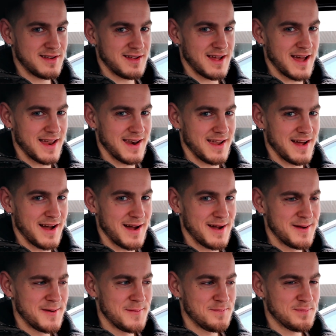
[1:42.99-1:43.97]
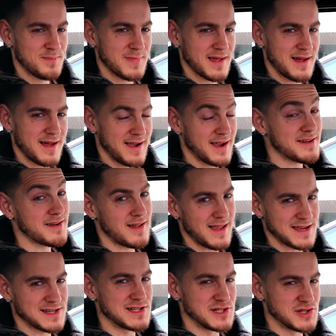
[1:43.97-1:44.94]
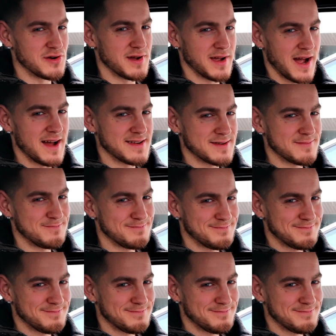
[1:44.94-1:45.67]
And I guess I'll actually show you guys.